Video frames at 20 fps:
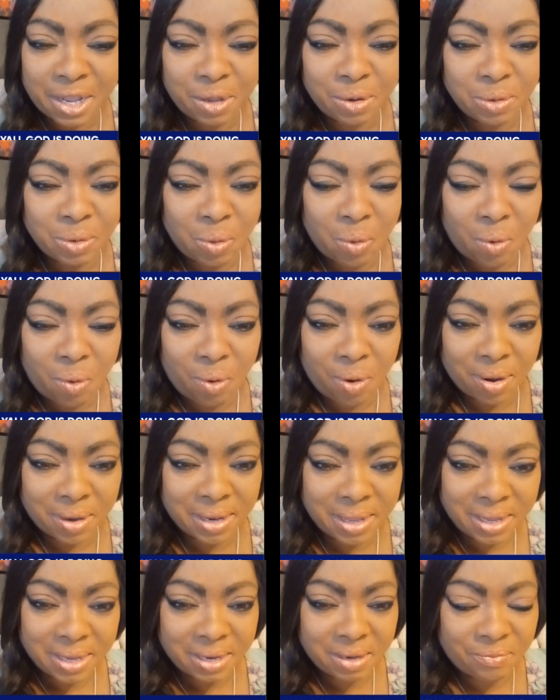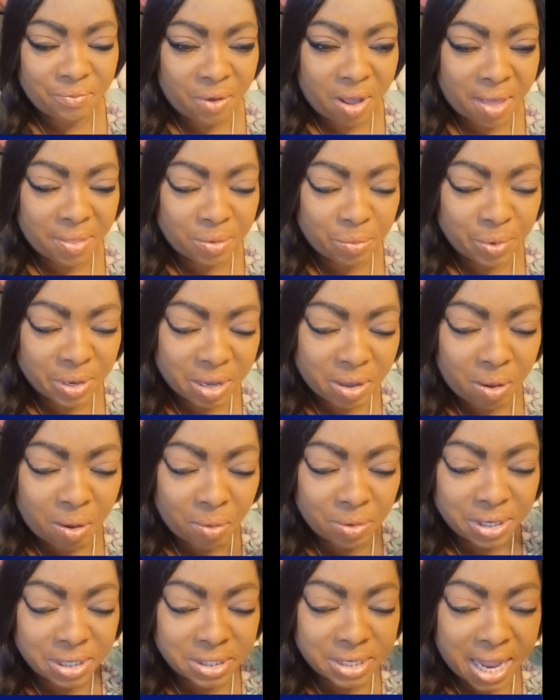you, Lord. And Father, we're
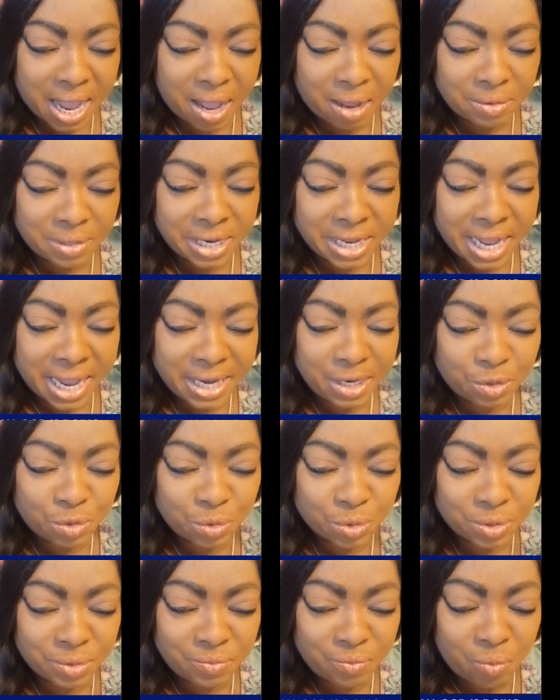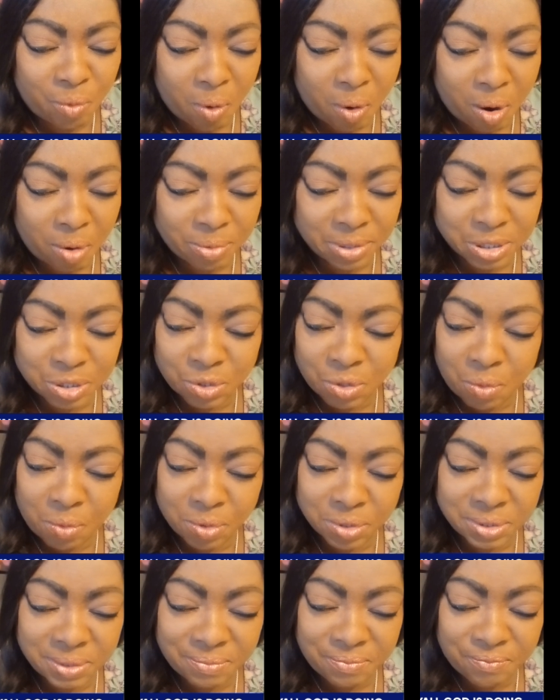calling down the angels of war with
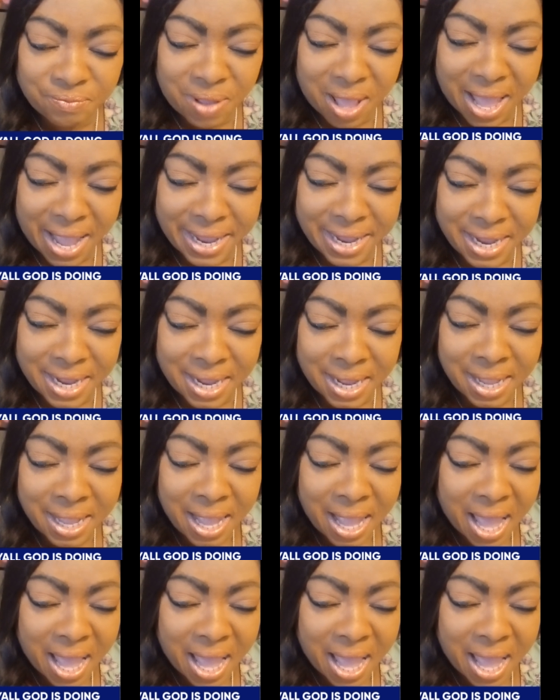swords of fire.